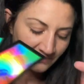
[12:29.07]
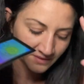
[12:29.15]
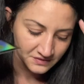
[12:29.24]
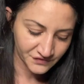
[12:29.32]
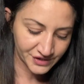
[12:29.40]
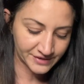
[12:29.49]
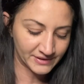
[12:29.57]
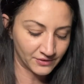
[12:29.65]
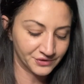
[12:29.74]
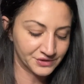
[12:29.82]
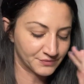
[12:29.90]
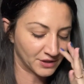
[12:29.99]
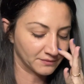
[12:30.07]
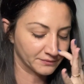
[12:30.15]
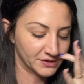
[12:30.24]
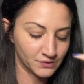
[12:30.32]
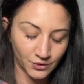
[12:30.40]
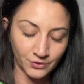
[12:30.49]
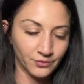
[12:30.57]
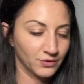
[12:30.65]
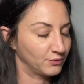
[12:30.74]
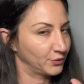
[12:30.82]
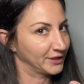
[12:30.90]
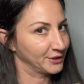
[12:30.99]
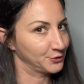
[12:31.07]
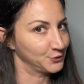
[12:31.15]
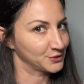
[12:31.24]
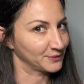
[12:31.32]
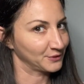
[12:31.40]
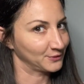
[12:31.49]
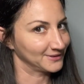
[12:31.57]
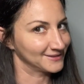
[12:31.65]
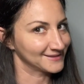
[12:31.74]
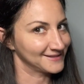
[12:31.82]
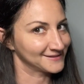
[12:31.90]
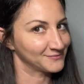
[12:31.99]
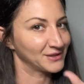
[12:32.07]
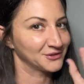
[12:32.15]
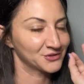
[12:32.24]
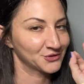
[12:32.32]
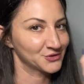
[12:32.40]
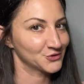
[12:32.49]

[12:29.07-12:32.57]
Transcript: Let's forget about all these problems. Let's work through it. We can do something with this Ace of Pentacles.